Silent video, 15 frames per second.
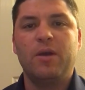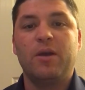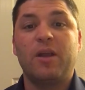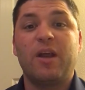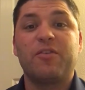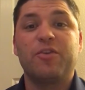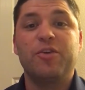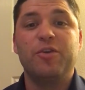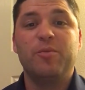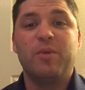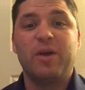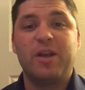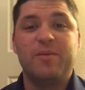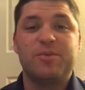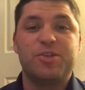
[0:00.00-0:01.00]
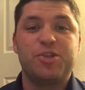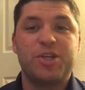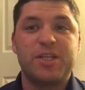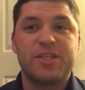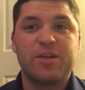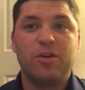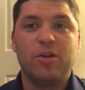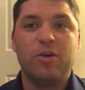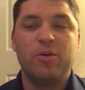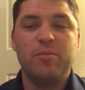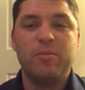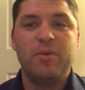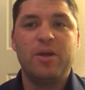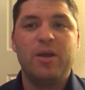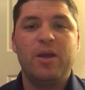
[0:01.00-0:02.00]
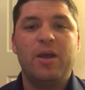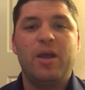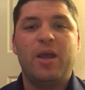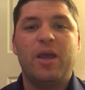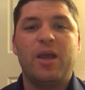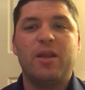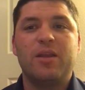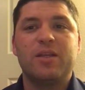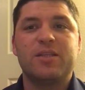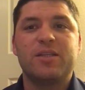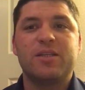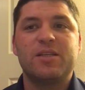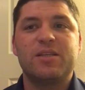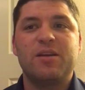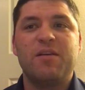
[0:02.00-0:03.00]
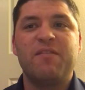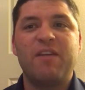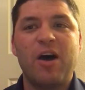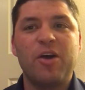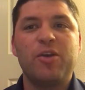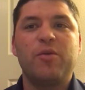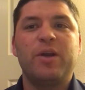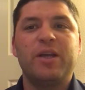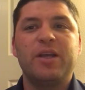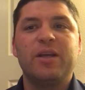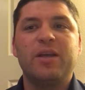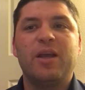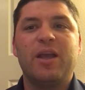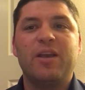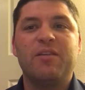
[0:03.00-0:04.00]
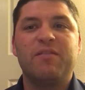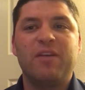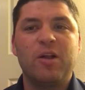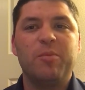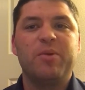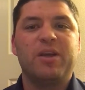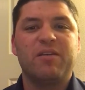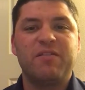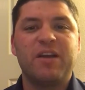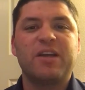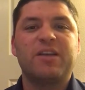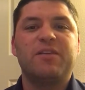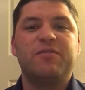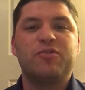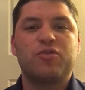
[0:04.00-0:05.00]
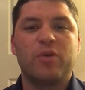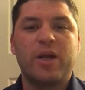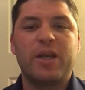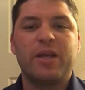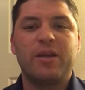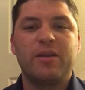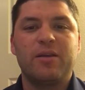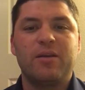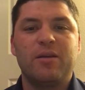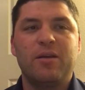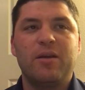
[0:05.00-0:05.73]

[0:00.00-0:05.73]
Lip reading: Good afternoon. My name is Jason Colomb, and this is Evaluating and Developing Effective Training,